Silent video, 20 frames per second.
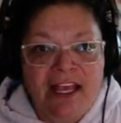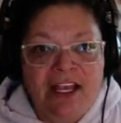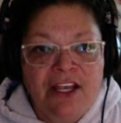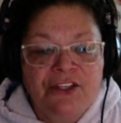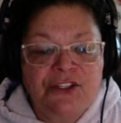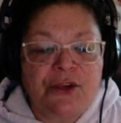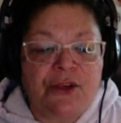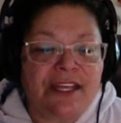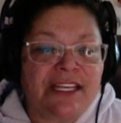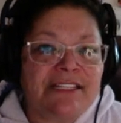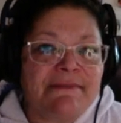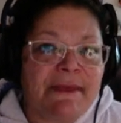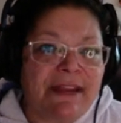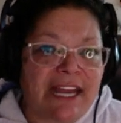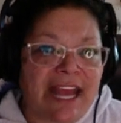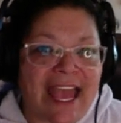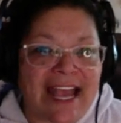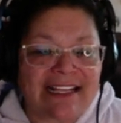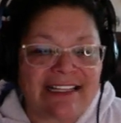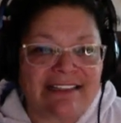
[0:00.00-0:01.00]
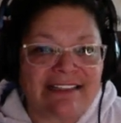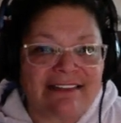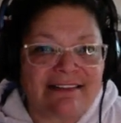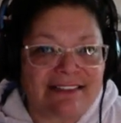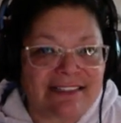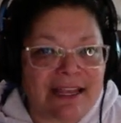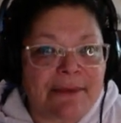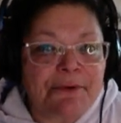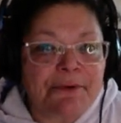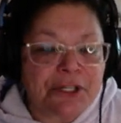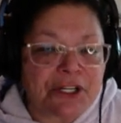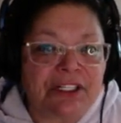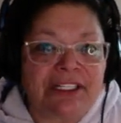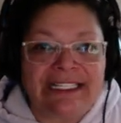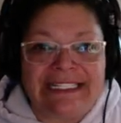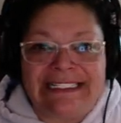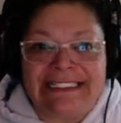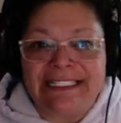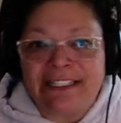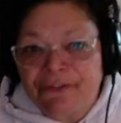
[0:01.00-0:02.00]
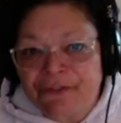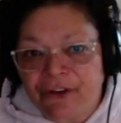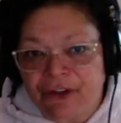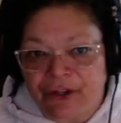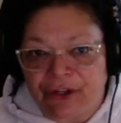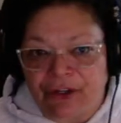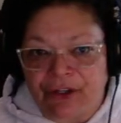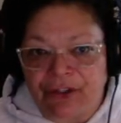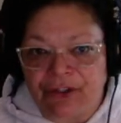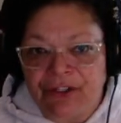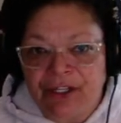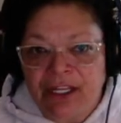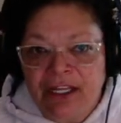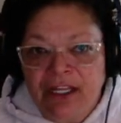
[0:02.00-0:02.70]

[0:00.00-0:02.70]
So, this made it exceptionally difficult